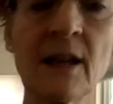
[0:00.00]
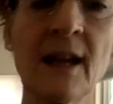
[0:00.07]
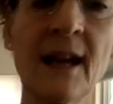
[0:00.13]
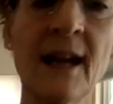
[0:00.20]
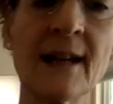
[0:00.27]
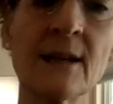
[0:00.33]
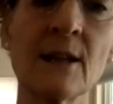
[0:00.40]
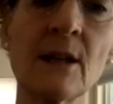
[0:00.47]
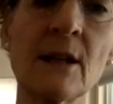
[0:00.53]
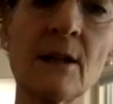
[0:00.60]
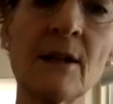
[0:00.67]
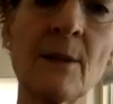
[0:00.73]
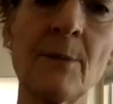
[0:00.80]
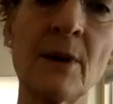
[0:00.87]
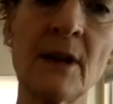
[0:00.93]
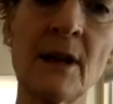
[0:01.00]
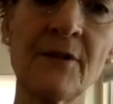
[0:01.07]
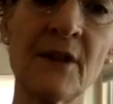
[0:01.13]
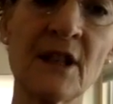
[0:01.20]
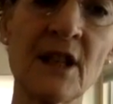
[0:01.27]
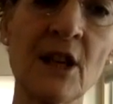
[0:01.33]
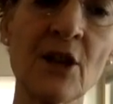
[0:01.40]
And if
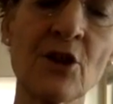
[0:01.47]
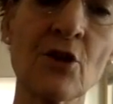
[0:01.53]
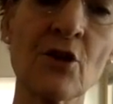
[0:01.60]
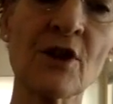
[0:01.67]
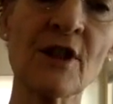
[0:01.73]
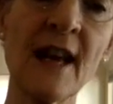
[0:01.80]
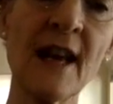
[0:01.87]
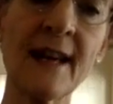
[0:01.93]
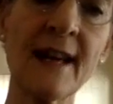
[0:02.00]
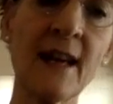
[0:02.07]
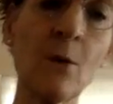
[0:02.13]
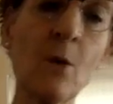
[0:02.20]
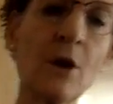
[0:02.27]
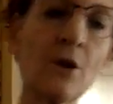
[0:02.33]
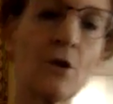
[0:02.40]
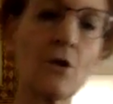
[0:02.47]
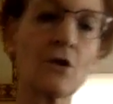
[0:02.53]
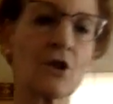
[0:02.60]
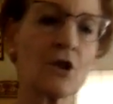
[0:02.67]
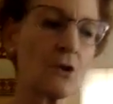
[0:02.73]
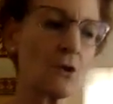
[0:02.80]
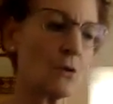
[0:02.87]
the teachers say, I want you
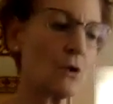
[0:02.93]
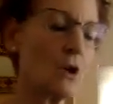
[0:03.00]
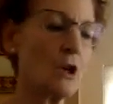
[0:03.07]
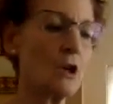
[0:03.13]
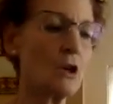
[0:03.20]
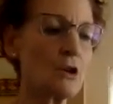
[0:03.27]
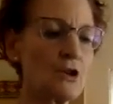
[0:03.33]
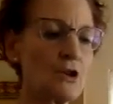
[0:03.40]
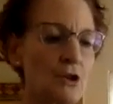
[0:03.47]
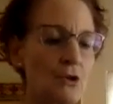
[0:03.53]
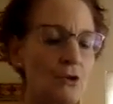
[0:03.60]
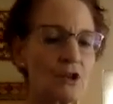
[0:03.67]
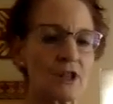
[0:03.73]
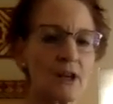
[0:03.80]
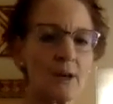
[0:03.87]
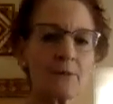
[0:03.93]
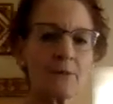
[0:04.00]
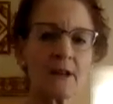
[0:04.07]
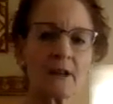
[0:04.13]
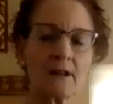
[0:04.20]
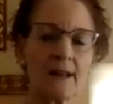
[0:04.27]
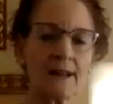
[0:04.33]
to do
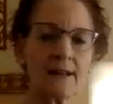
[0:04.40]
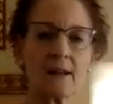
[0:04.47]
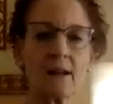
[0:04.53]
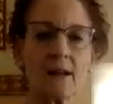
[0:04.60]
something like